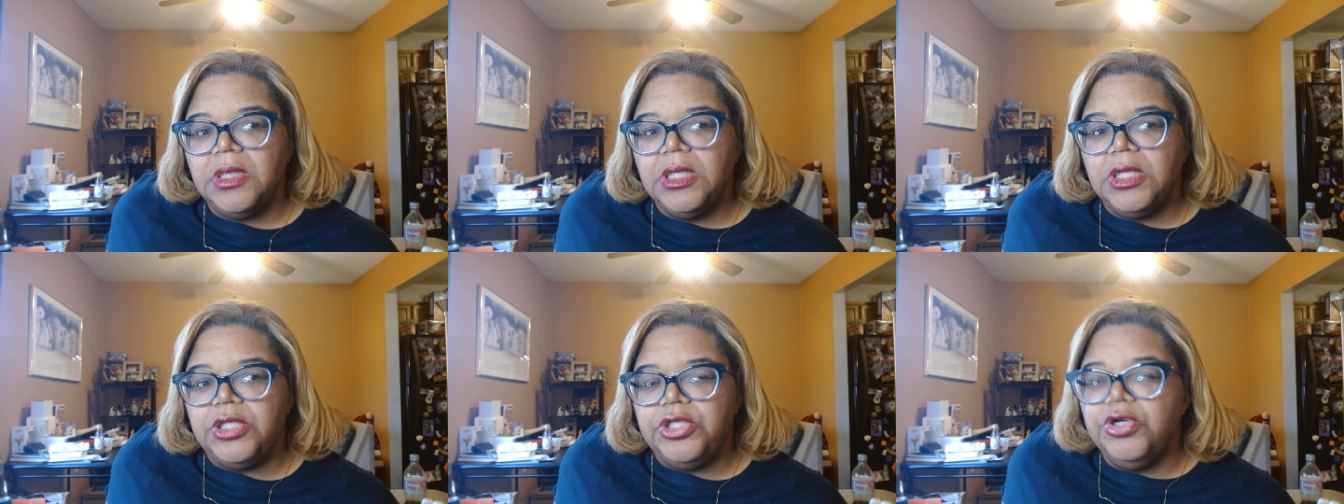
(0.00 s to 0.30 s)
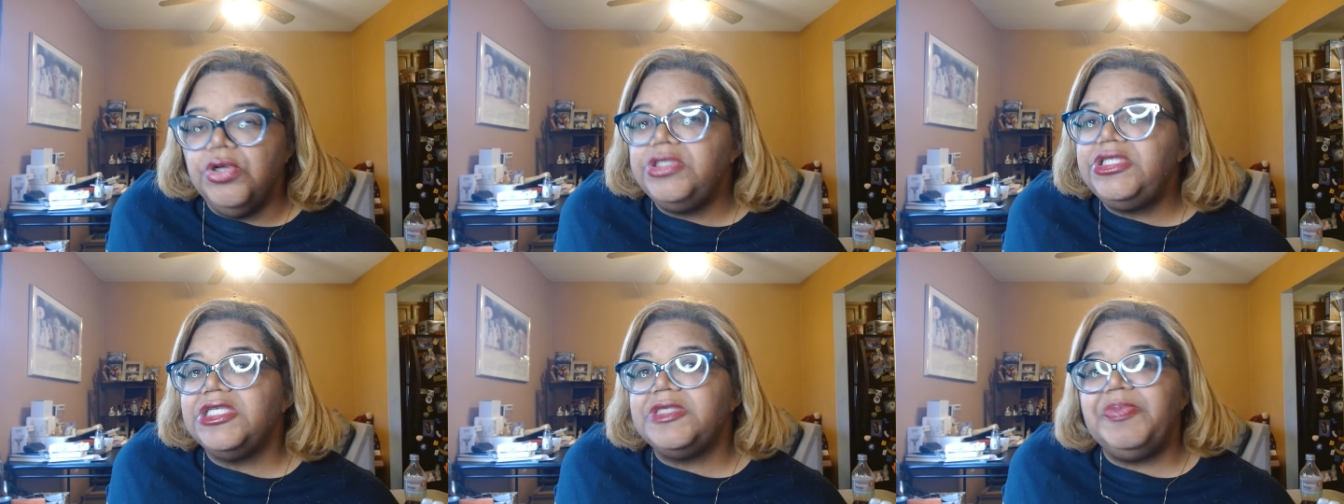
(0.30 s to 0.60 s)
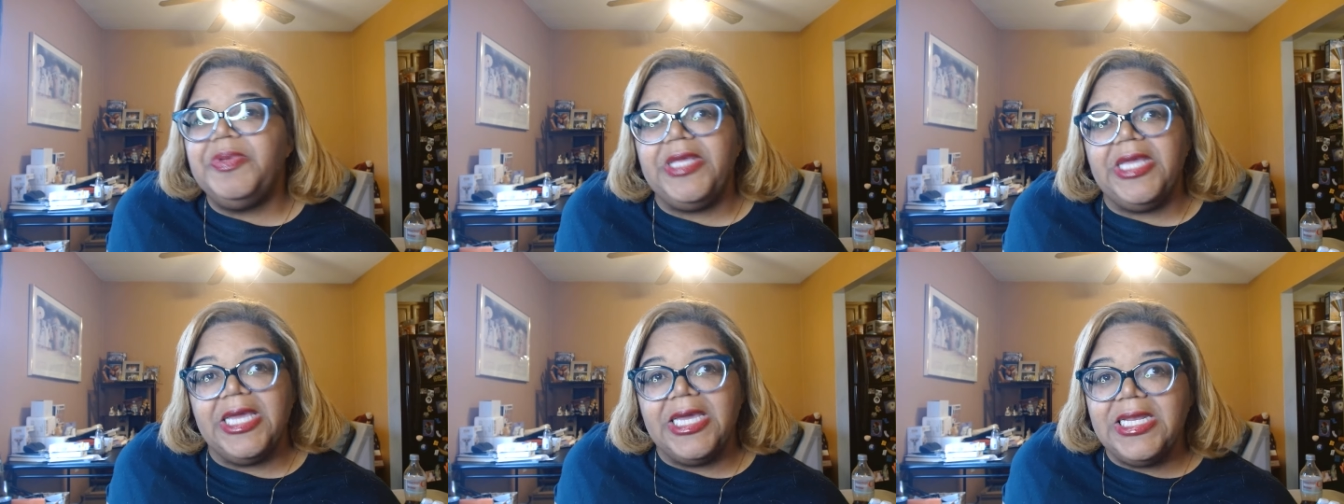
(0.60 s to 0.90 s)
You'll just
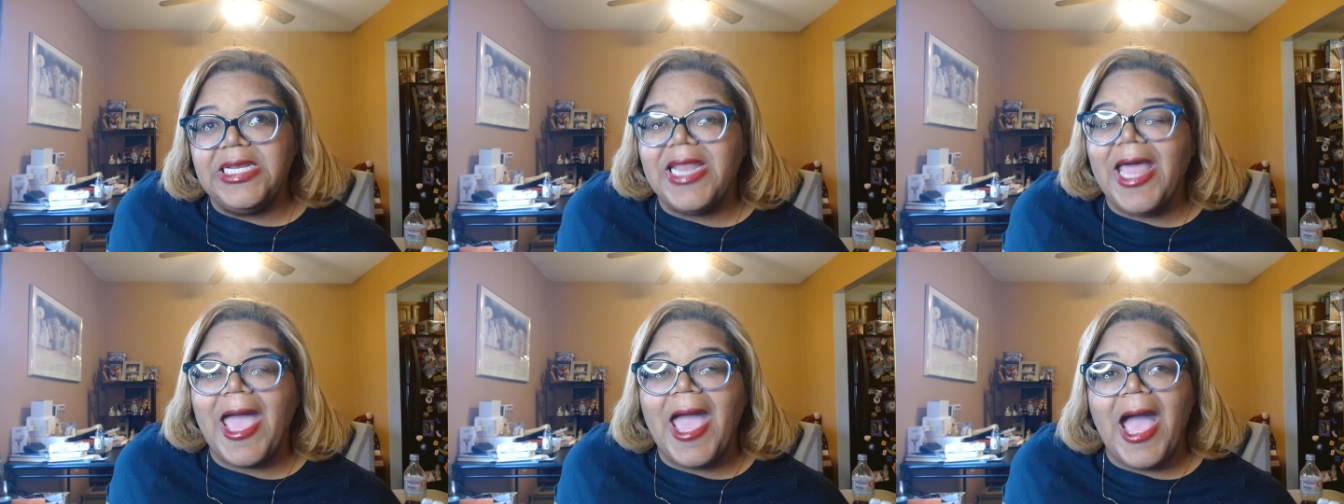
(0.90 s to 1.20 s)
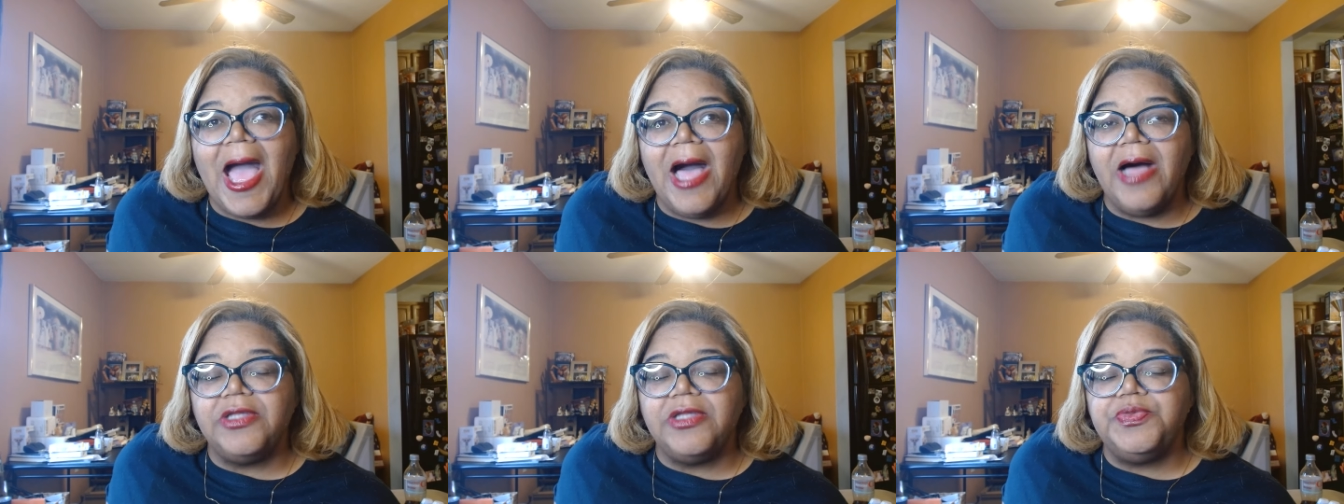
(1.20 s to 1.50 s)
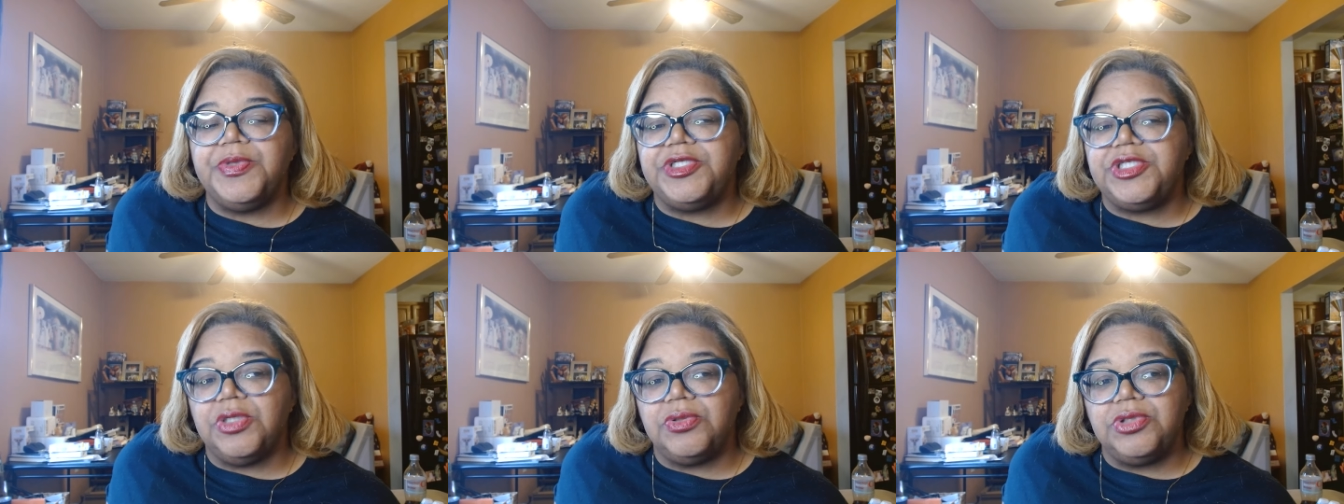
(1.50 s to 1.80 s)
be in that house
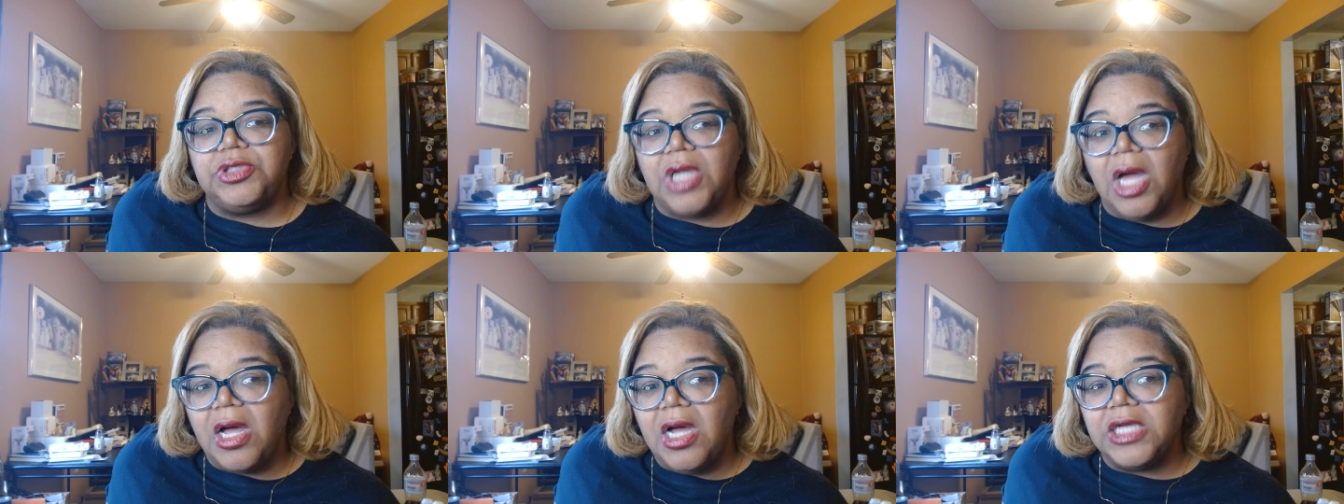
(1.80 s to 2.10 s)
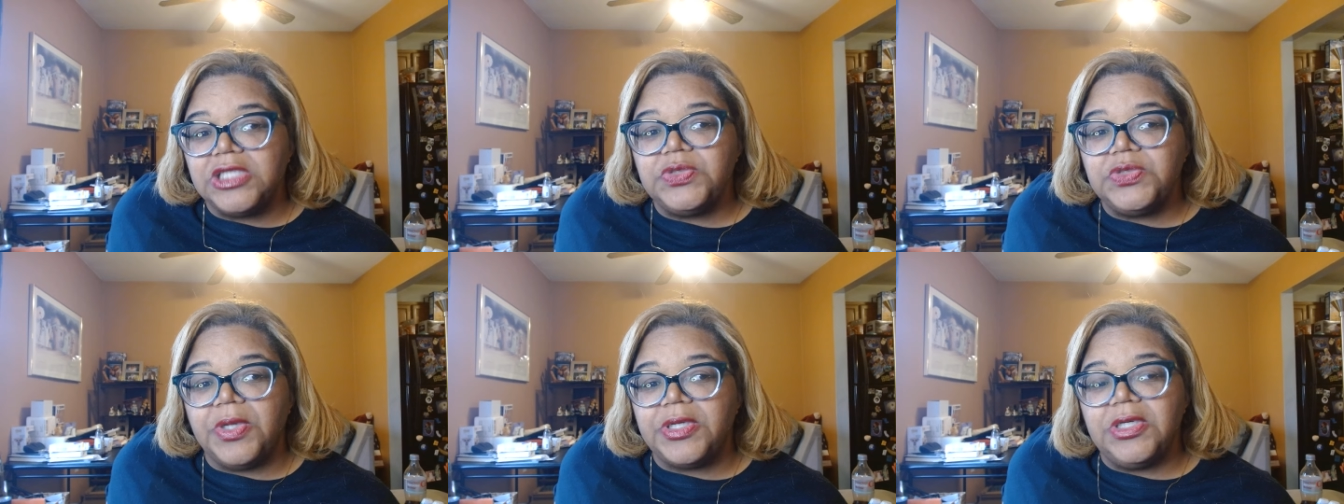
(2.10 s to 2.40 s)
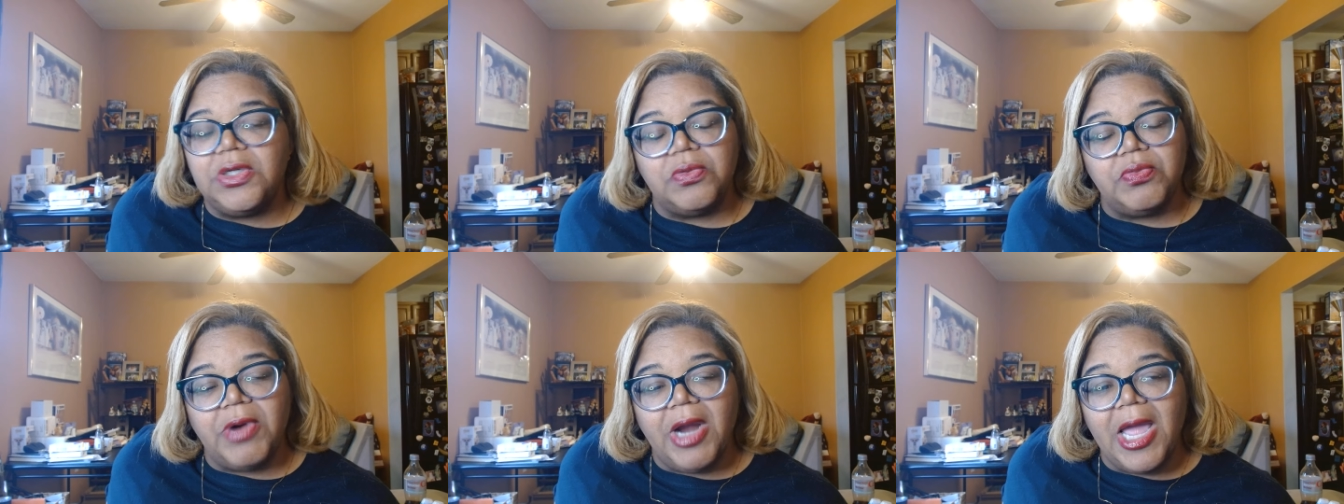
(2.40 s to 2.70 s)
with your dogs
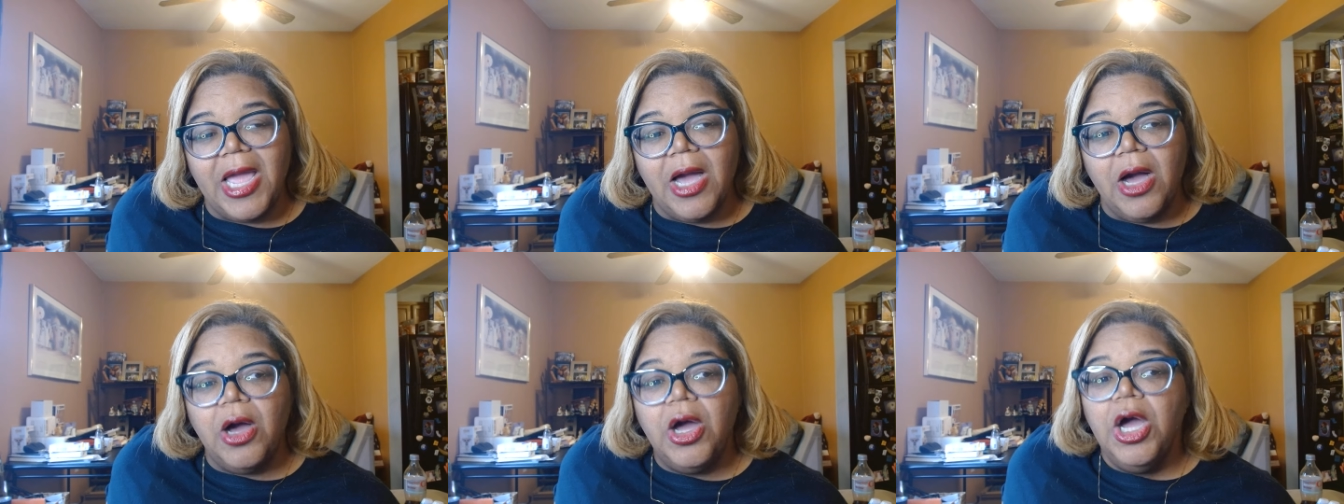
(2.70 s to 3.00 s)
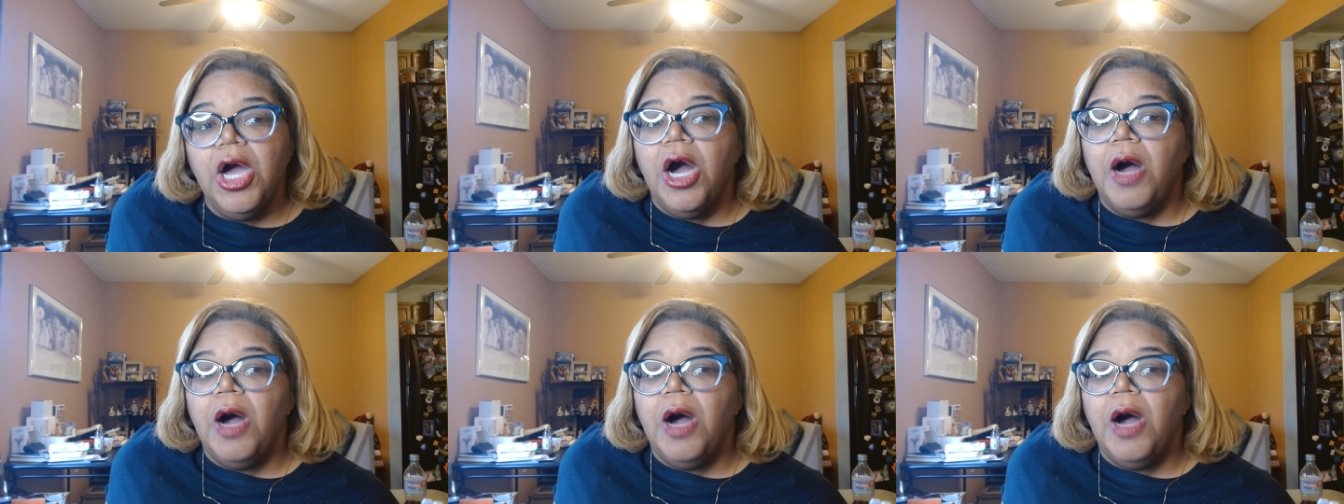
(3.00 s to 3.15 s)
running around,